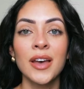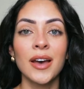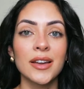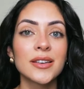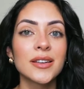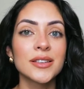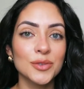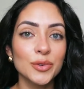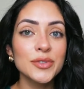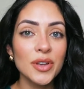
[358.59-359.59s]
and it's
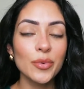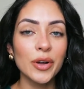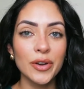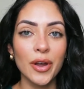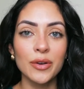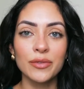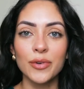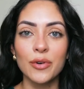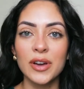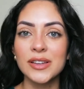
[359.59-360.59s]
also well known
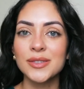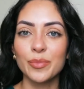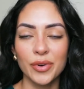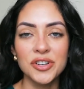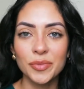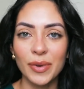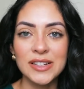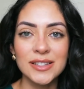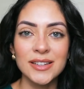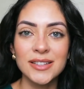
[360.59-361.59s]
for its brunch
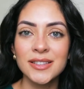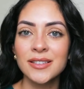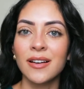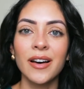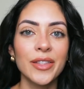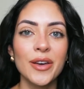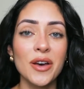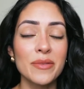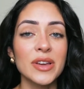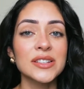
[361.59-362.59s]
places, other
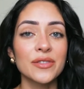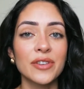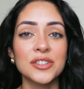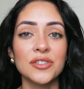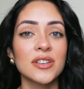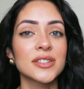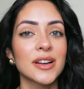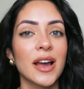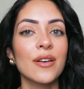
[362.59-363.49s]
amazing restaurants and